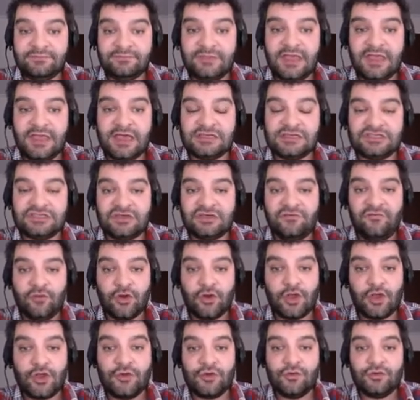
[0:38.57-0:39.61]
Okay, so
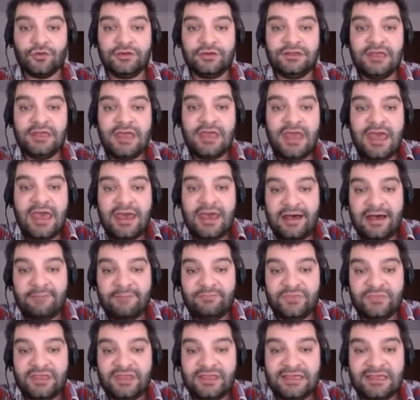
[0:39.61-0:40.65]
for good,
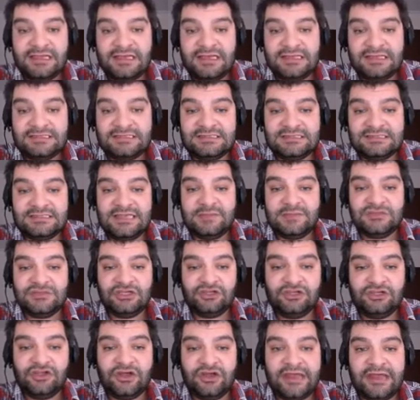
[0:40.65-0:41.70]
it seems a
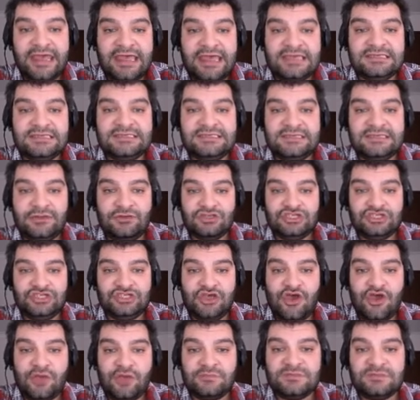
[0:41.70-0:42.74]
lot easier in
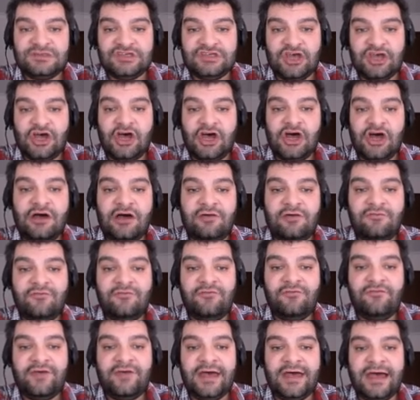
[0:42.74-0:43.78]
terms
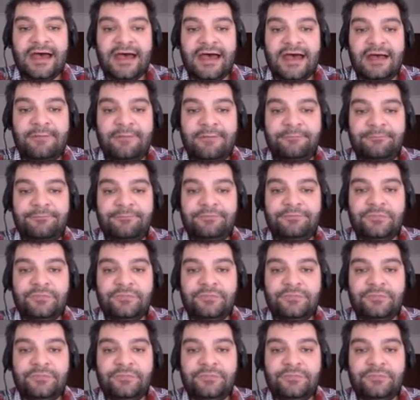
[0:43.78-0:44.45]
of the